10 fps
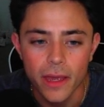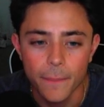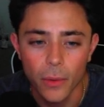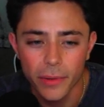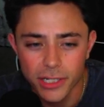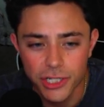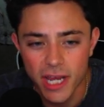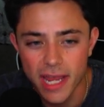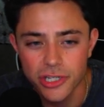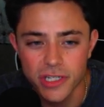But what I
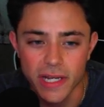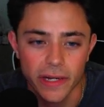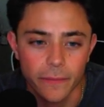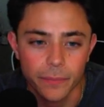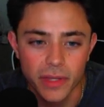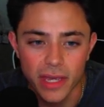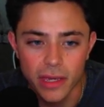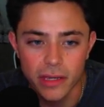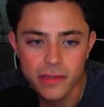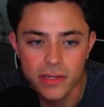changed here
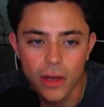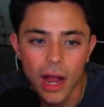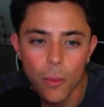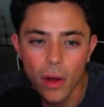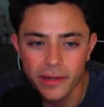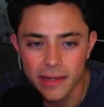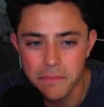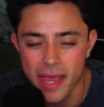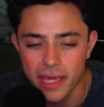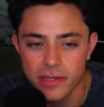is I wanted to
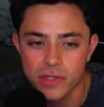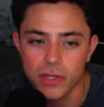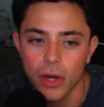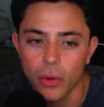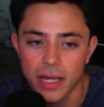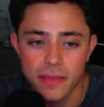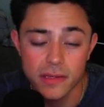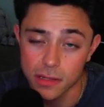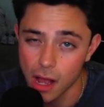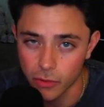make it so in the
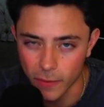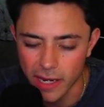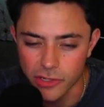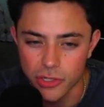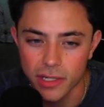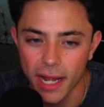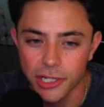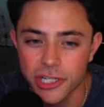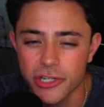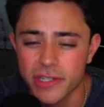stock range, you can
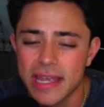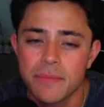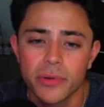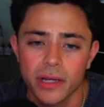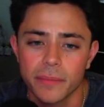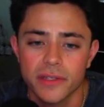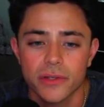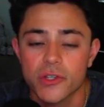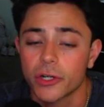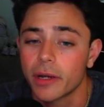actually just input them into a
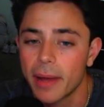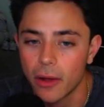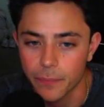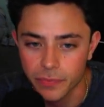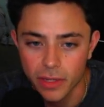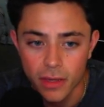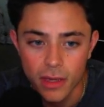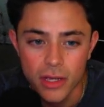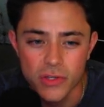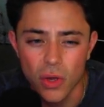certain amount.
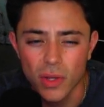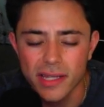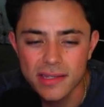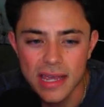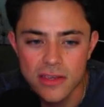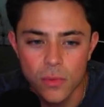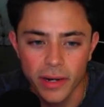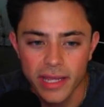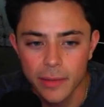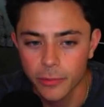So let's say you want
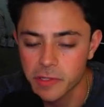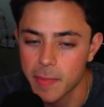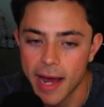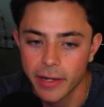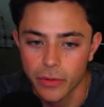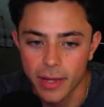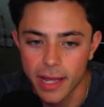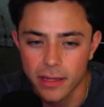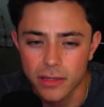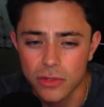to get Prismatic,
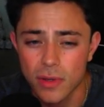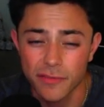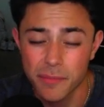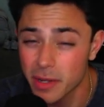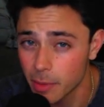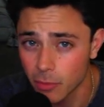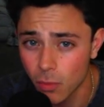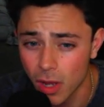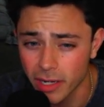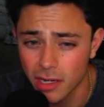okay? You have a minimum of
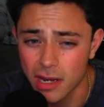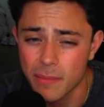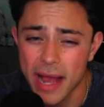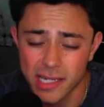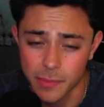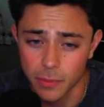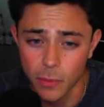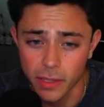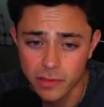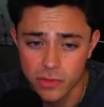one and a maximum of
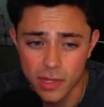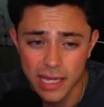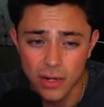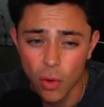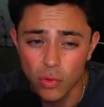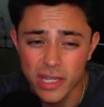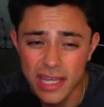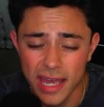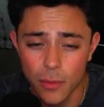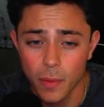one. So they can only
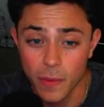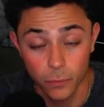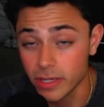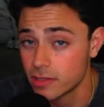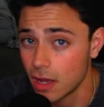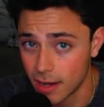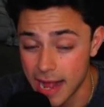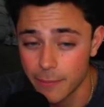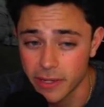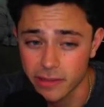get when the restock
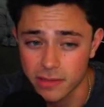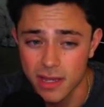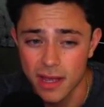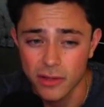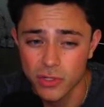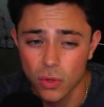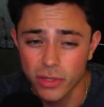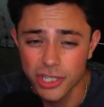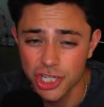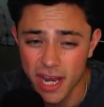happens. There's an
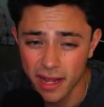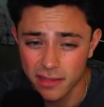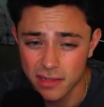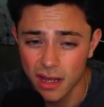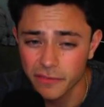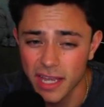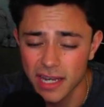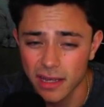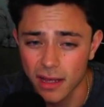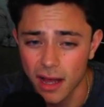only chance of
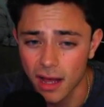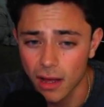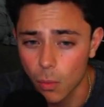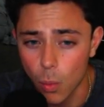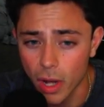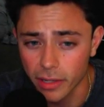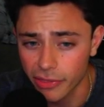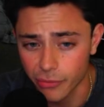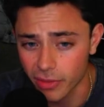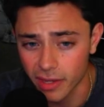getting uh, one
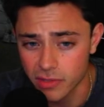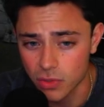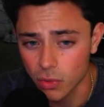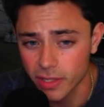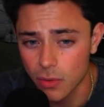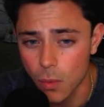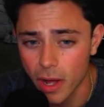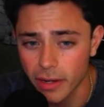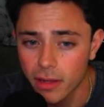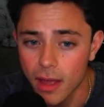through this. You only get
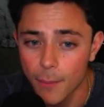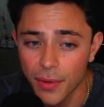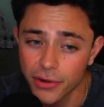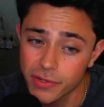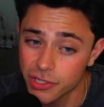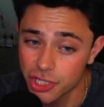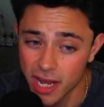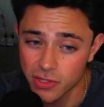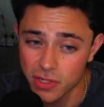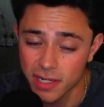one. But there is a
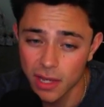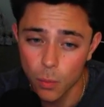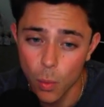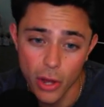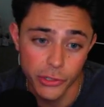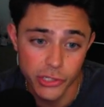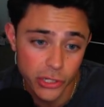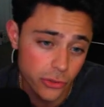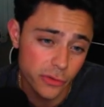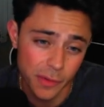chance you could get one or
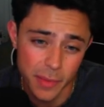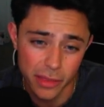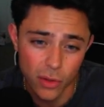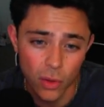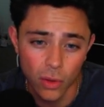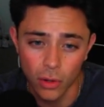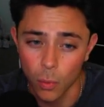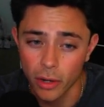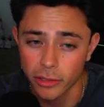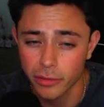two for Mythical, or
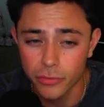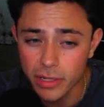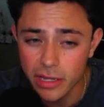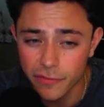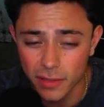one or three for